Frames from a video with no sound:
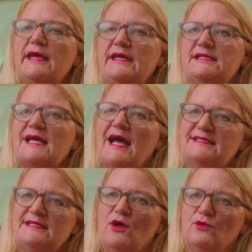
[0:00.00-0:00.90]
is add
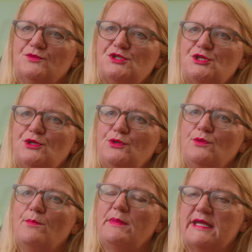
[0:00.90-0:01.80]
it on to
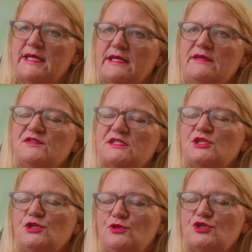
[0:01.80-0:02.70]
making gifts
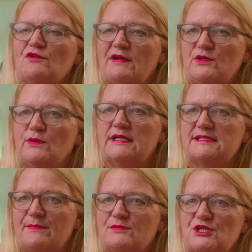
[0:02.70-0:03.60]
to use your annual
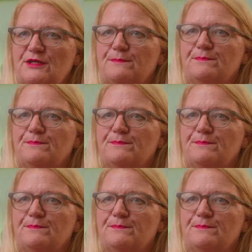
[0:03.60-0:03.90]
exemption.